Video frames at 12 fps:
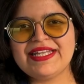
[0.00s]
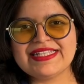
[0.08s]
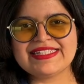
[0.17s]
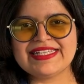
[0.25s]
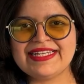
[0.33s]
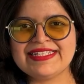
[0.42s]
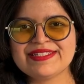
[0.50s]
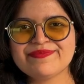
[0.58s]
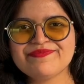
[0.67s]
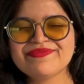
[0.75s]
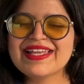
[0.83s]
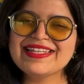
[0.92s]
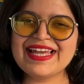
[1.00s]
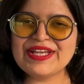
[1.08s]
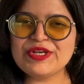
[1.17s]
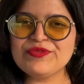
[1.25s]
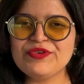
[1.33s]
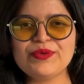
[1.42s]
insights. Thank
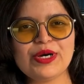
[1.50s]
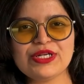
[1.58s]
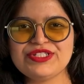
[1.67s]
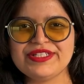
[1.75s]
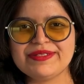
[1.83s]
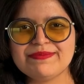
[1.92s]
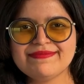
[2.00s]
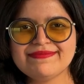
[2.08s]
you for watching.